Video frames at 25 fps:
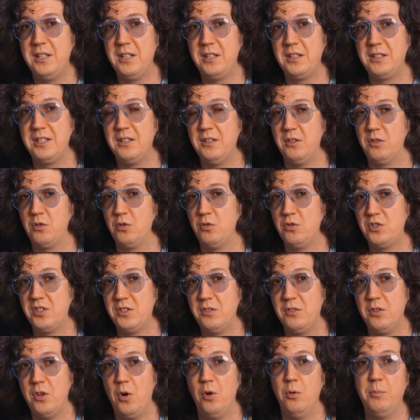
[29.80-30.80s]

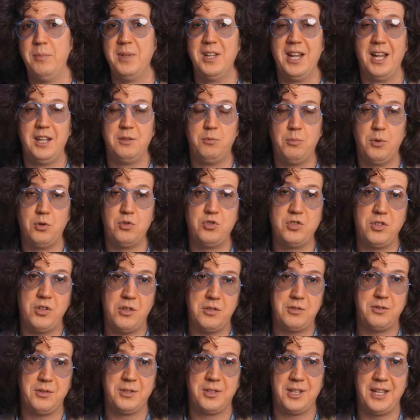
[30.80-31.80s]
including Dolby Atmos,
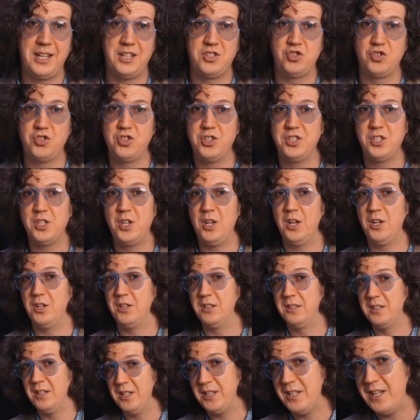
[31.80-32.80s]
HDR,
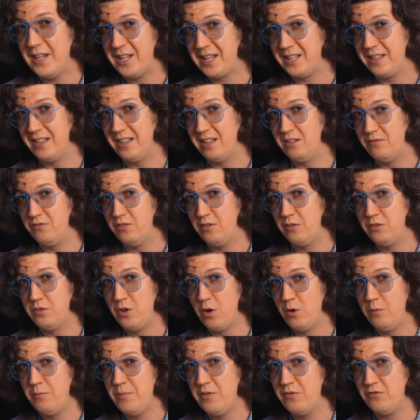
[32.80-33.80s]
and even
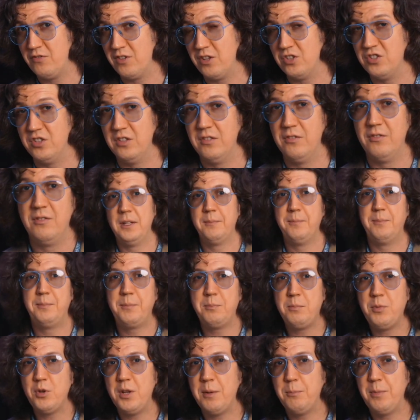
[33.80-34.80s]
Dolby Vision.
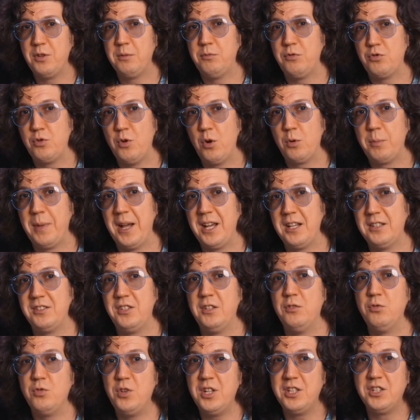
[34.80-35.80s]
Premium format
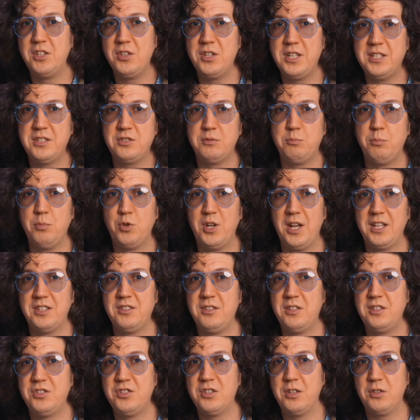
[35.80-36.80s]
that regulates
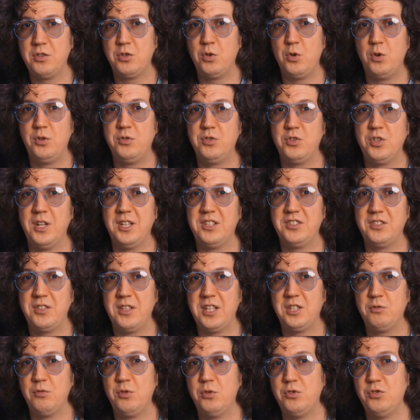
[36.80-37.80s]
brightness and contrast
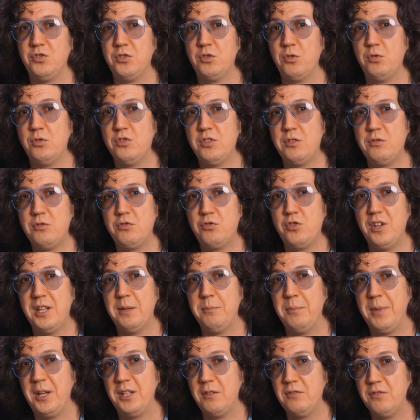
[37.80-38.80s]
levels using
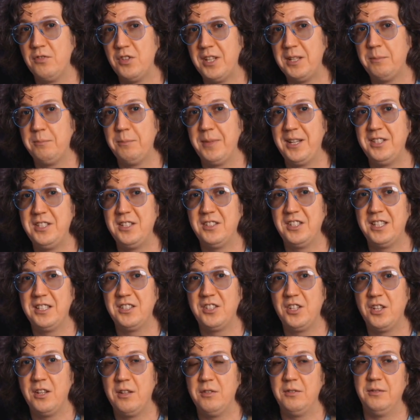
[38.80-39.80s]
frame-by-frame
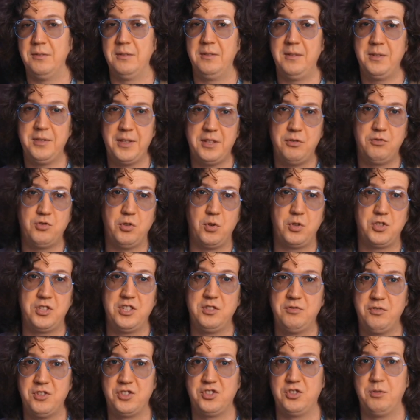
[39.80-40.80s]
metadata. If your
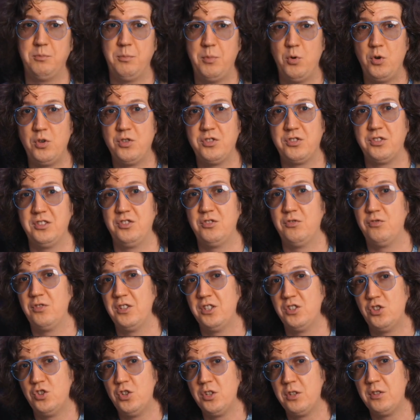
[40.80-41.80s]
TV supports this
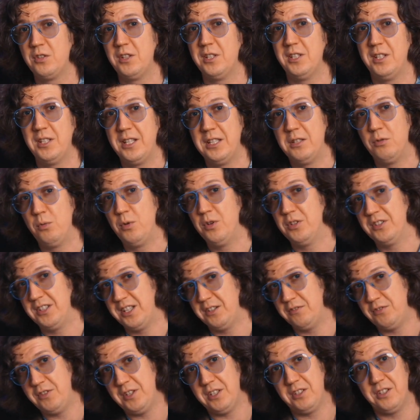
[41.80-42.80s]
feature, it will
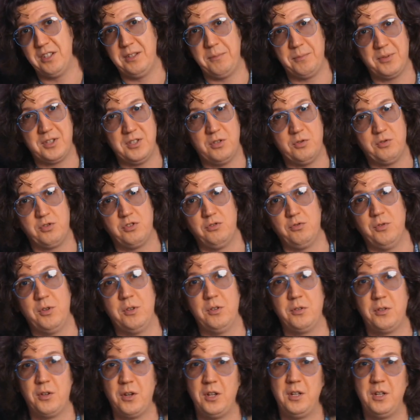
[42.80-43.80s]
definitely be
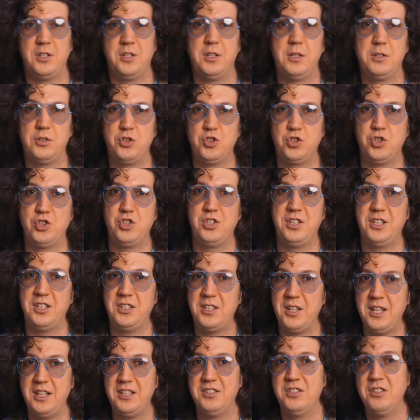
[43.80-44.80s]
useful. She,
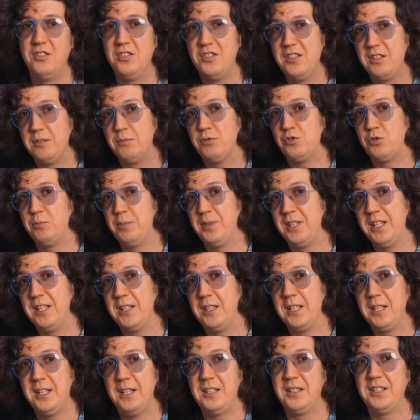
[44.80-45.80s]
as it seemed to me,
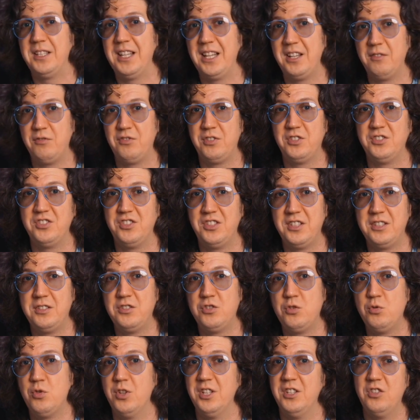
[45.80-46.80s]
gave the scenes
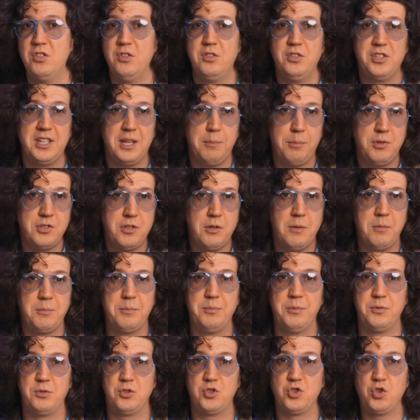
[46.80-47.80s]
greater depth.
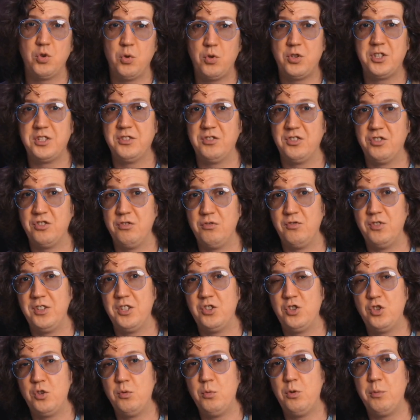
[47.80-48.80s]
Surely this
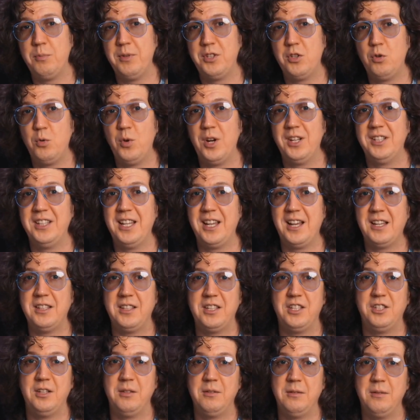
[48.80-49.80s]
feature will be quite
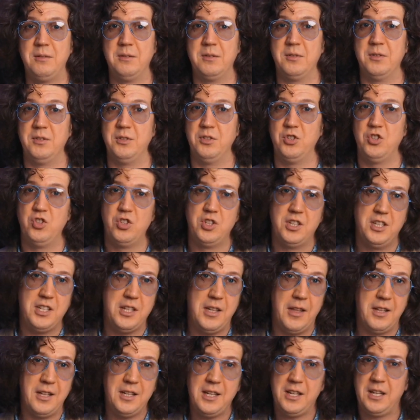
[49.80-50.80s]
handy. She,
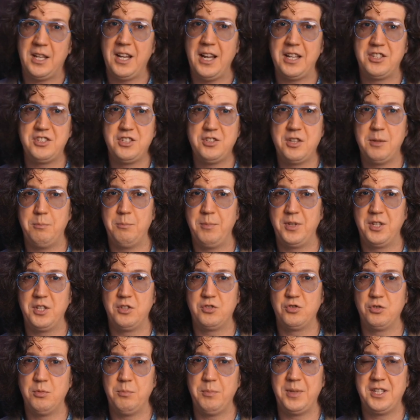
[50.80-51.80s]
as it
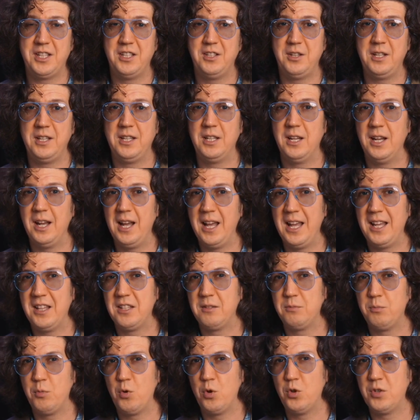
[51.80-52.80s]
appeared to me,
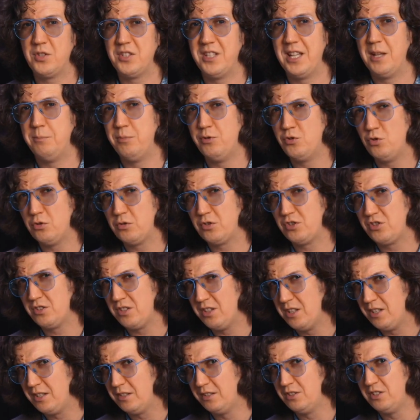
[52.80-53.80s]
added more depth to the
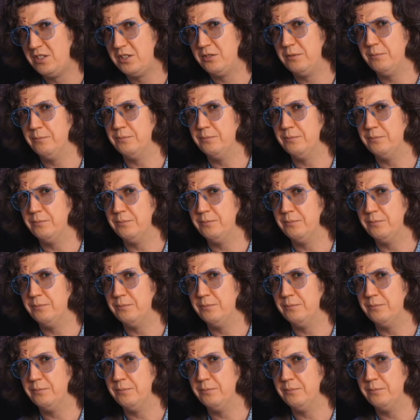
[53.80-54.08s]
scenes.